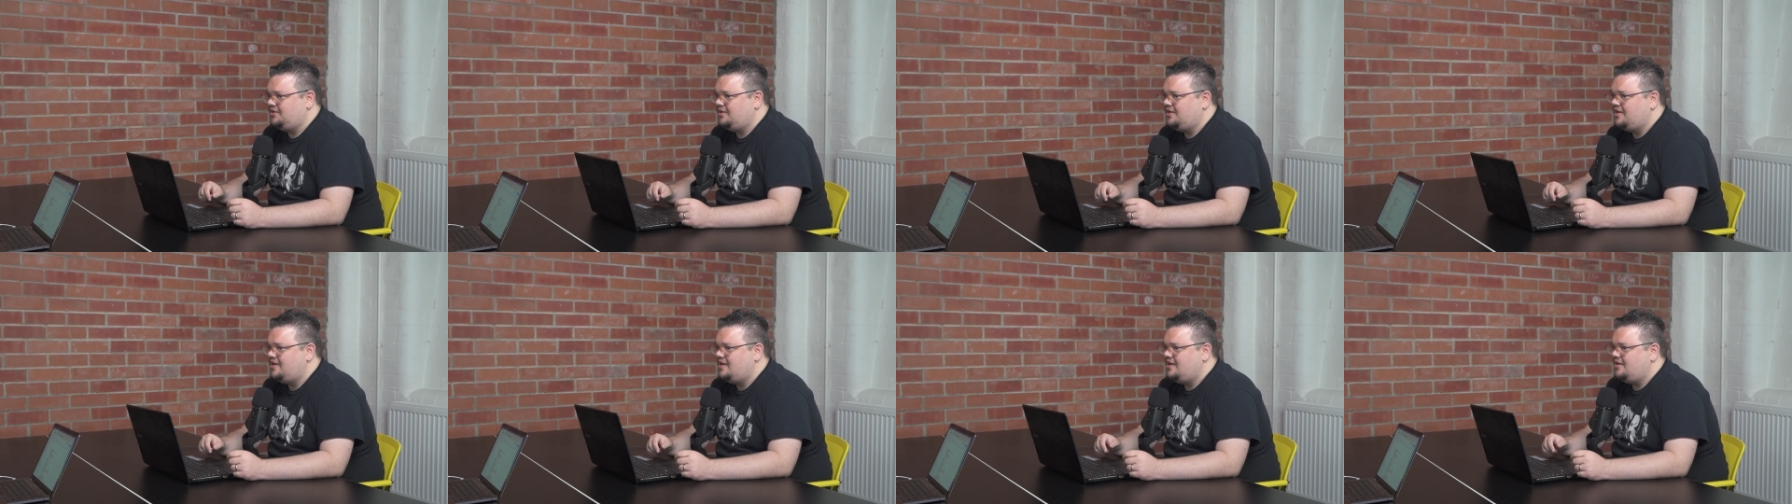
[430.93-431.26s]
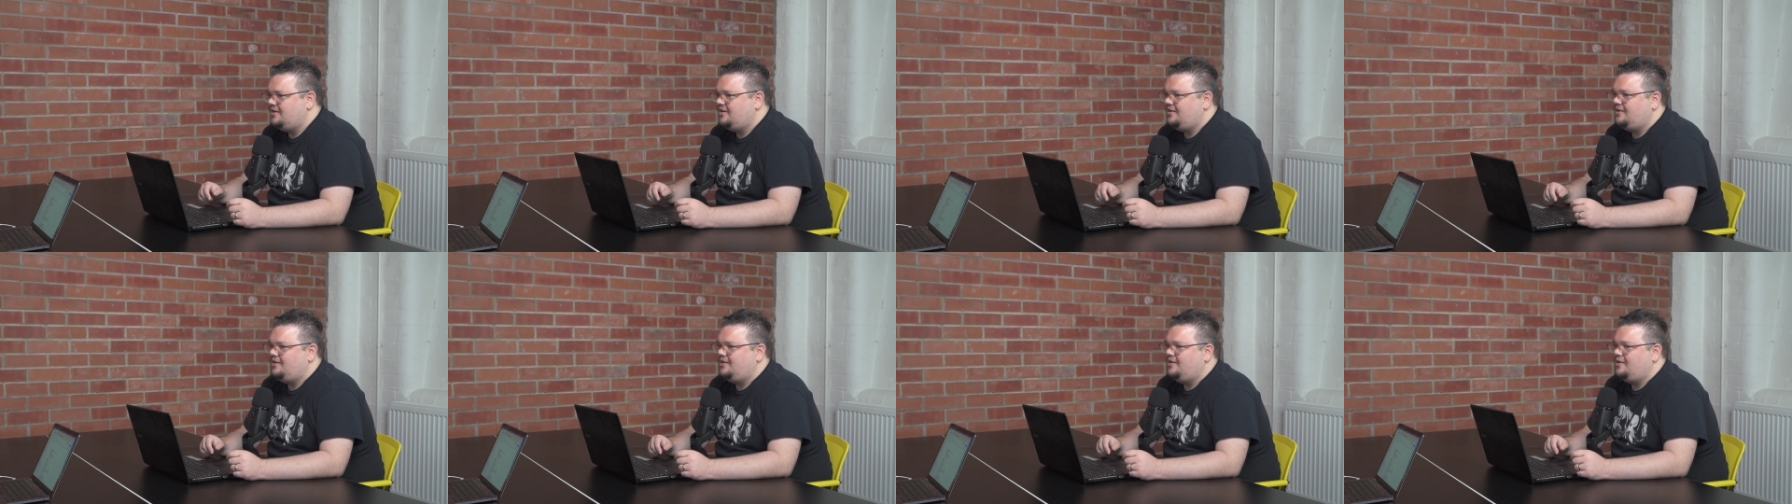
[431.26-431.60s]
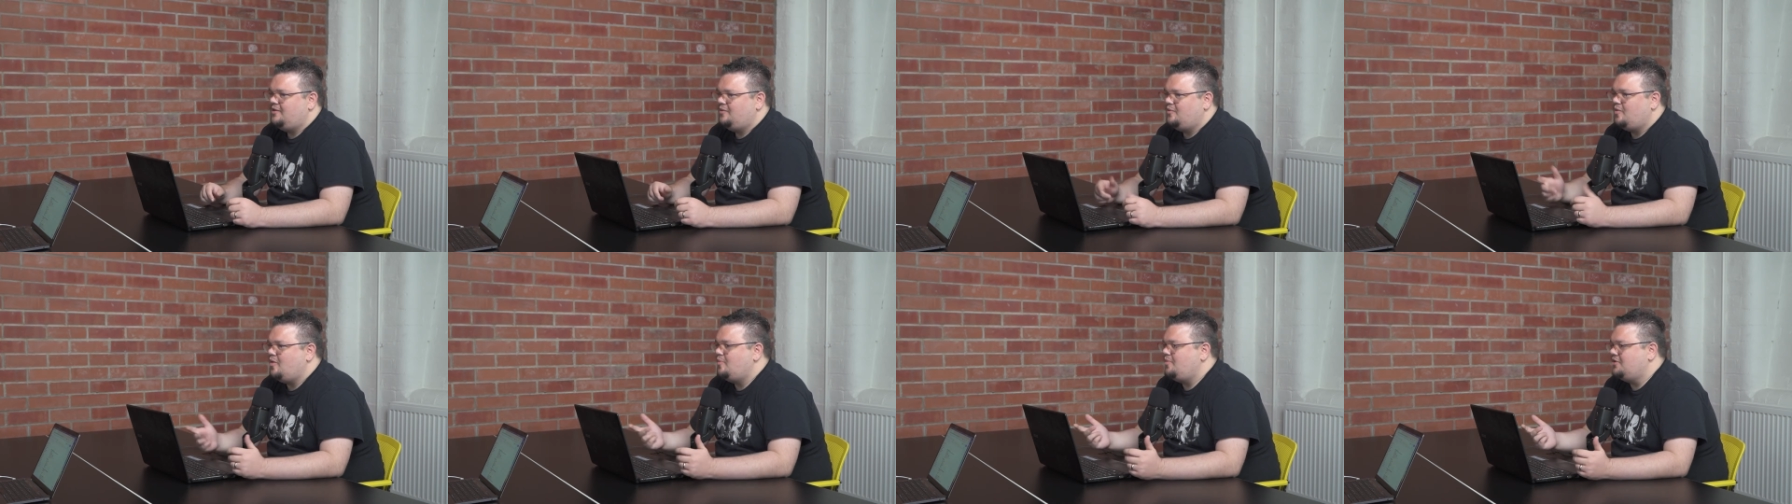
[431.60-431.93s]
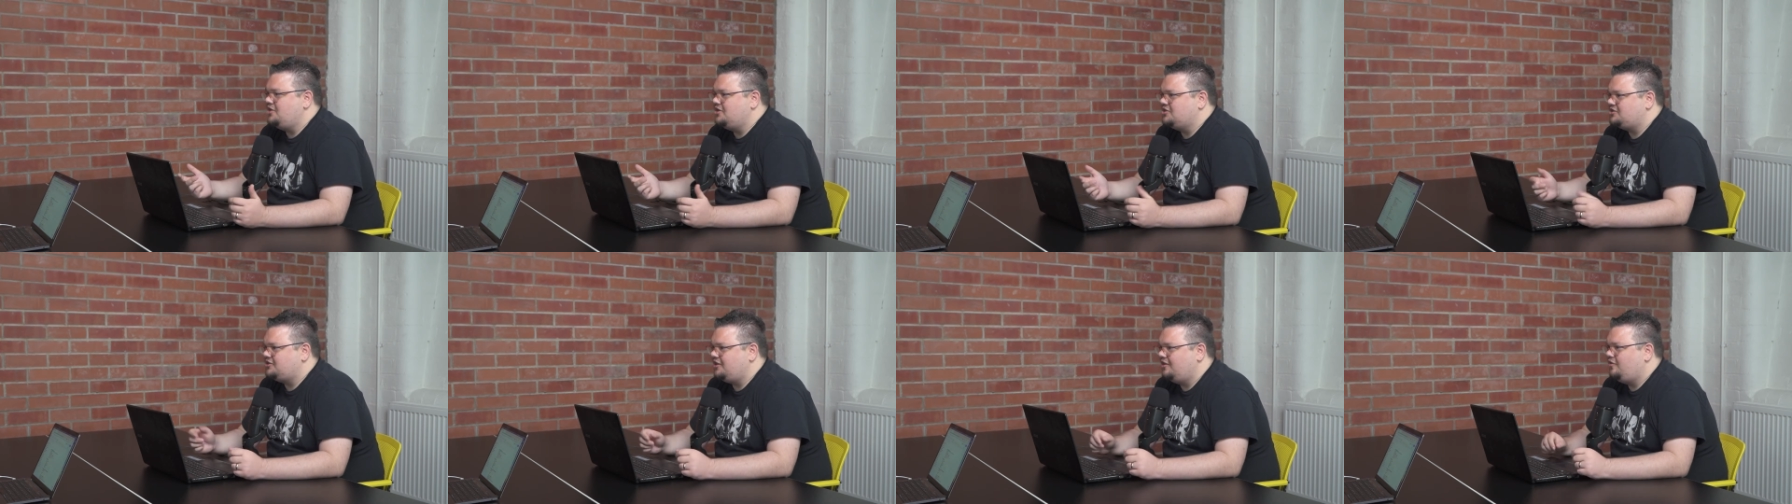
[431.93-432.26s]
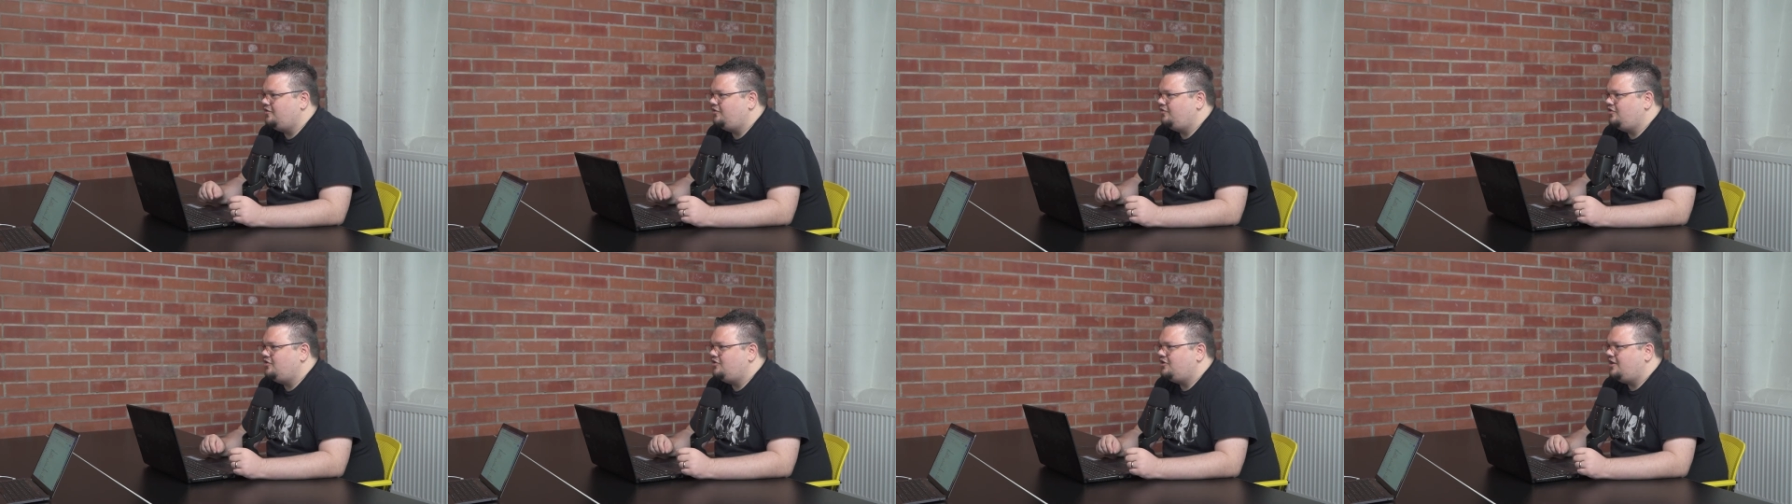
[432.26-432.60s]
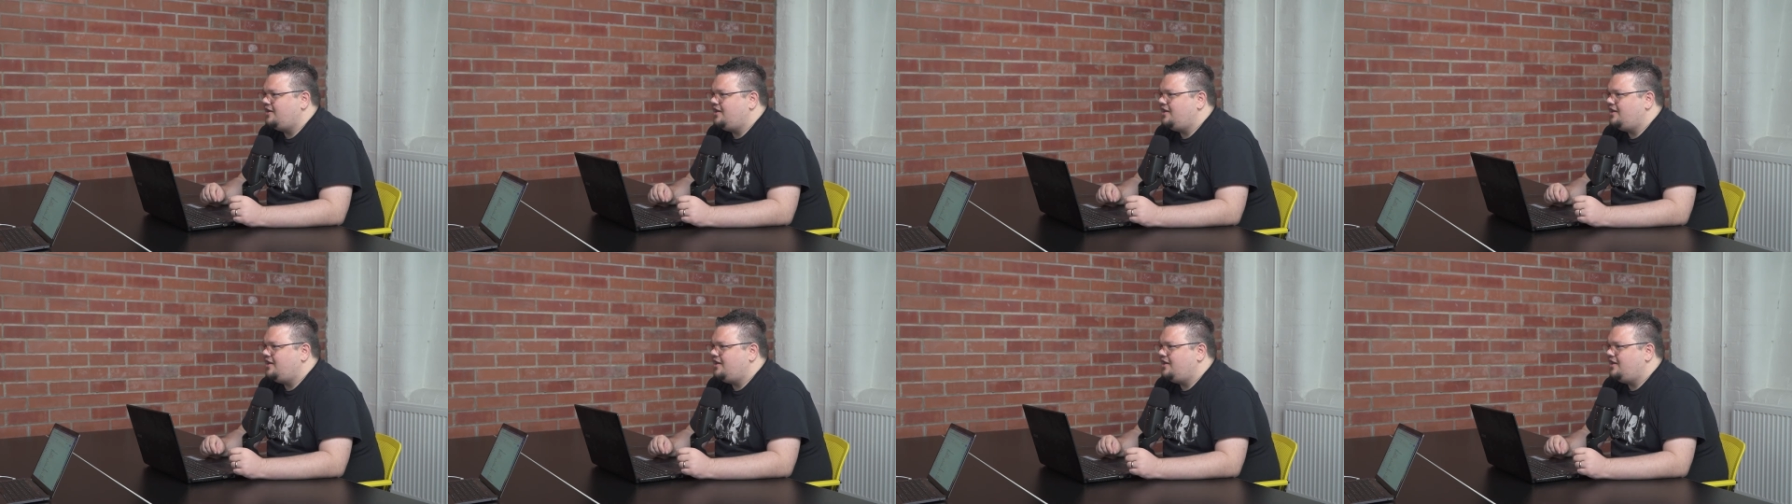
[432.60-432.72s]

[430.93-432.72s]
Yeah. What about yourself? You done